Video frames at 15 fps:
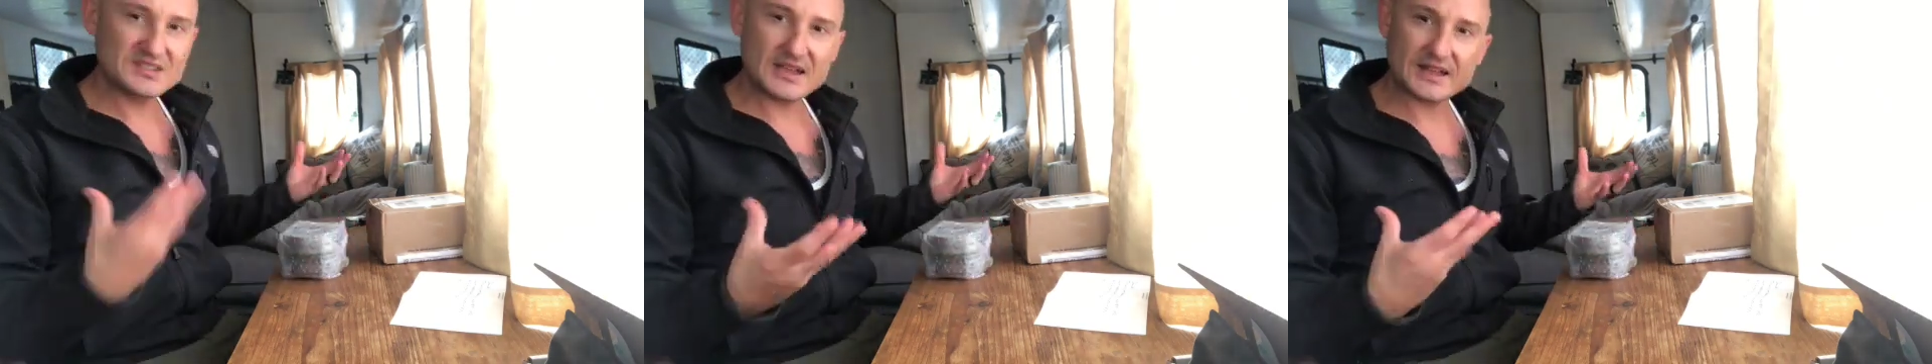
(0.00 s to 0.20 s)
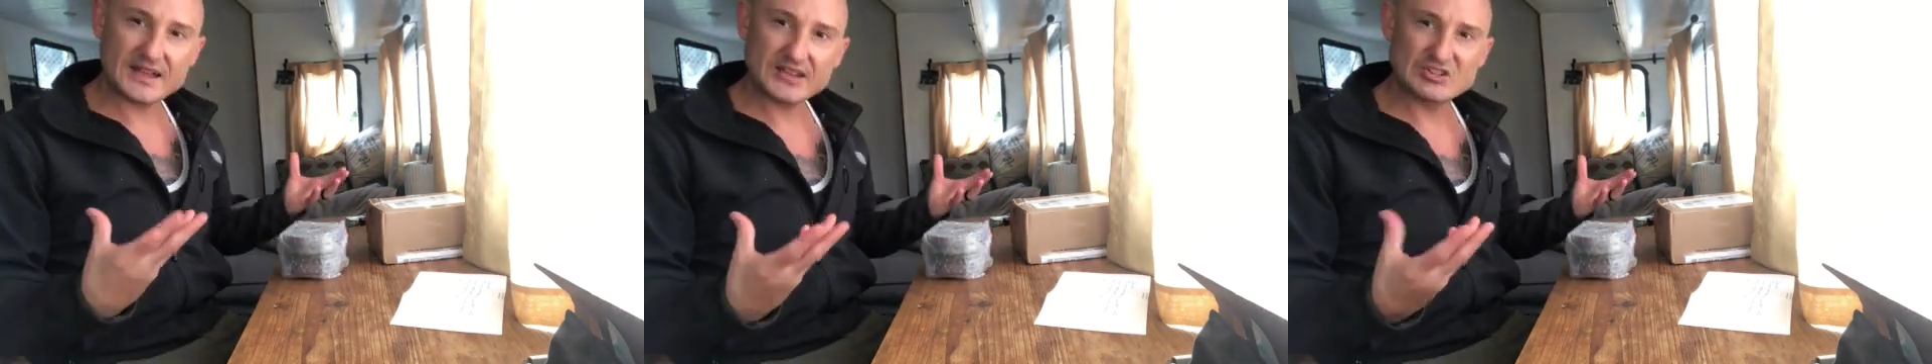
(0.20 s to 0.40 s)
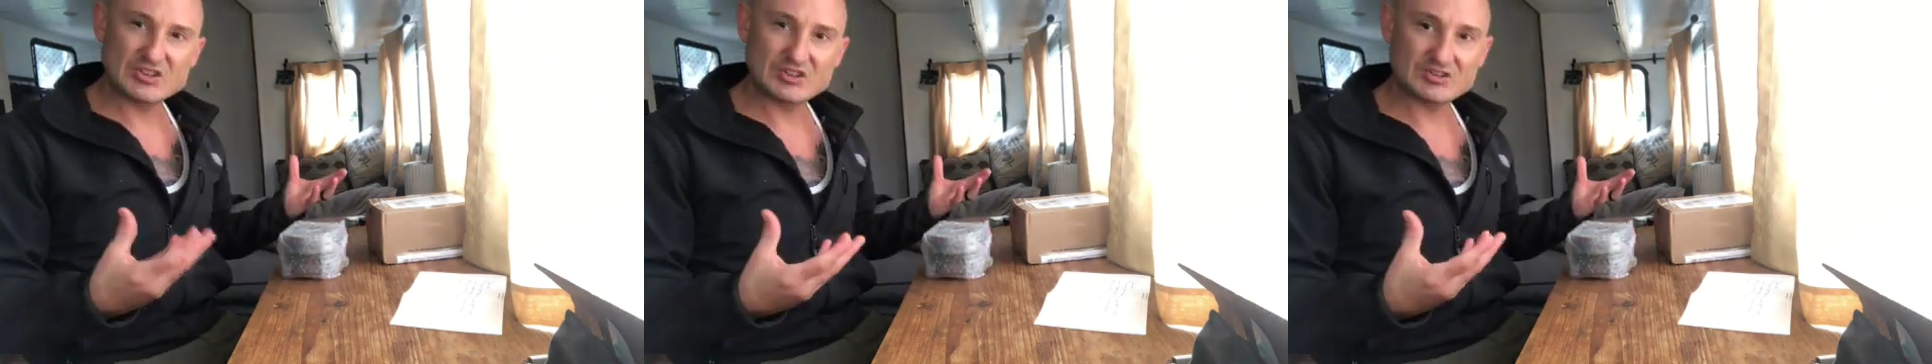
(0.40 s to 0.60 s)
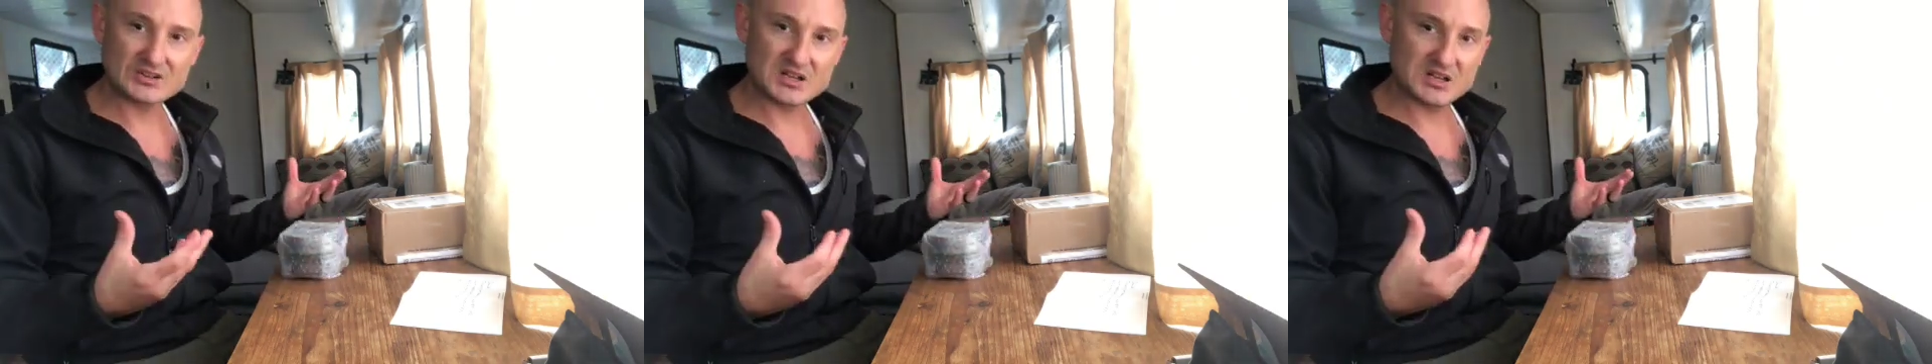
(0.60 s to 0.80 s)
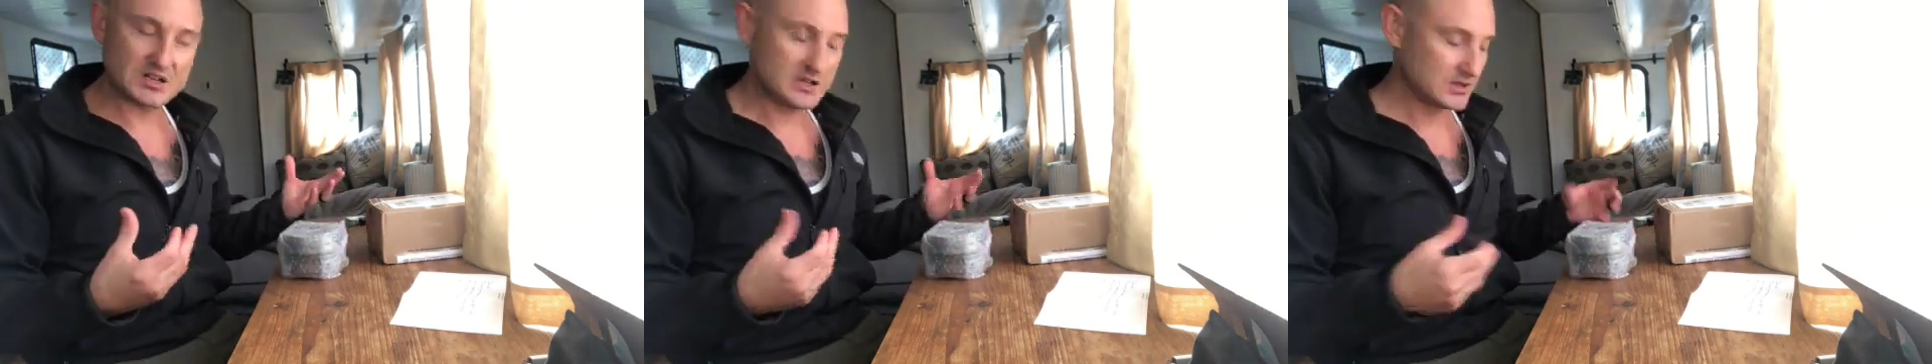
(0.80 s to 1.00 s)
that
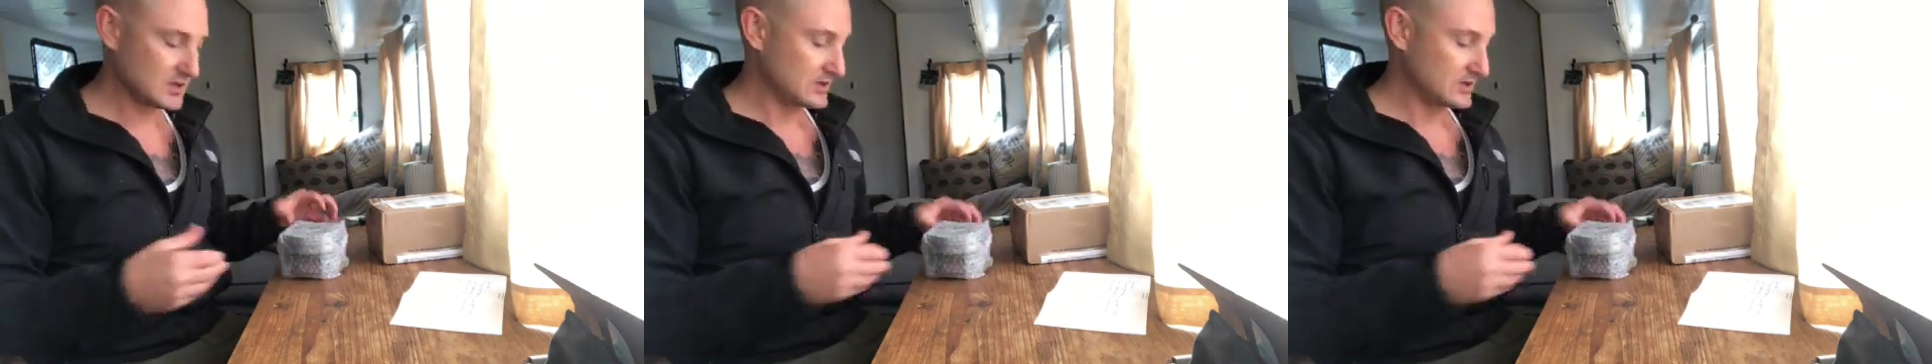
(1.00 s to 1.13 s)
extra